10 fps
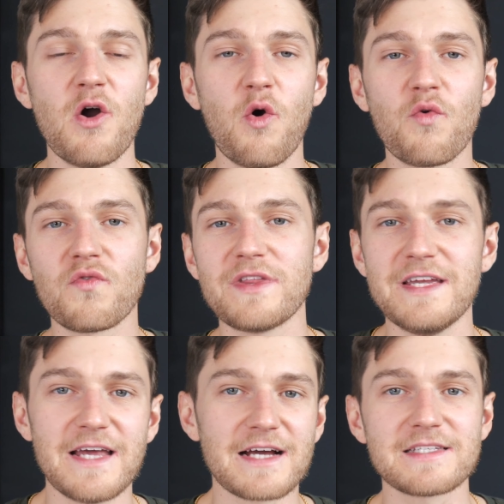over the
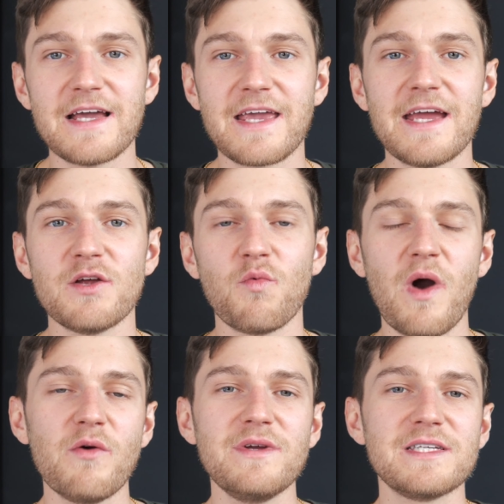next decade
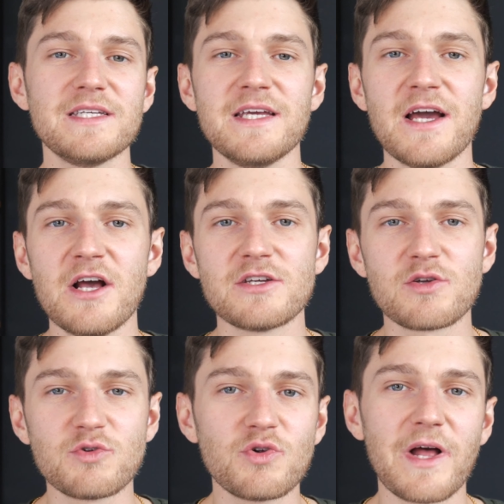while we see
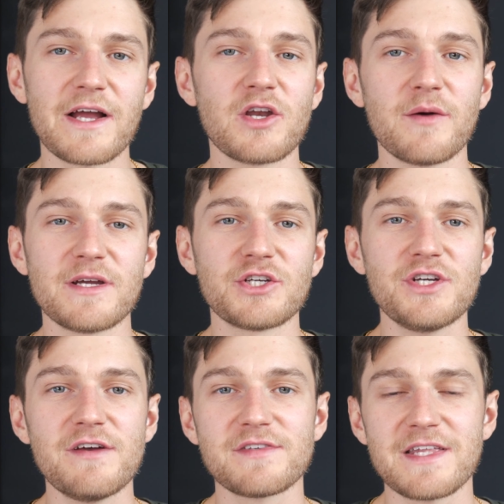social economic
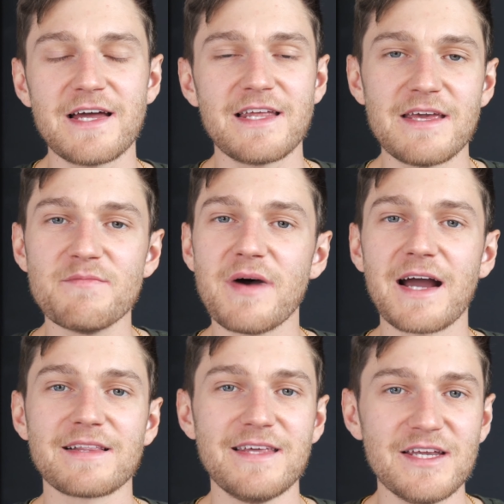shifts that
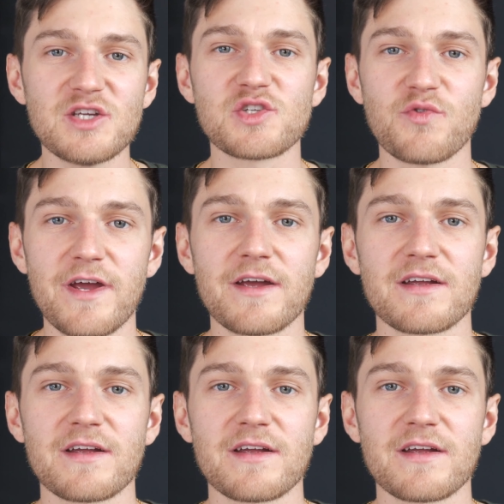impact the industry.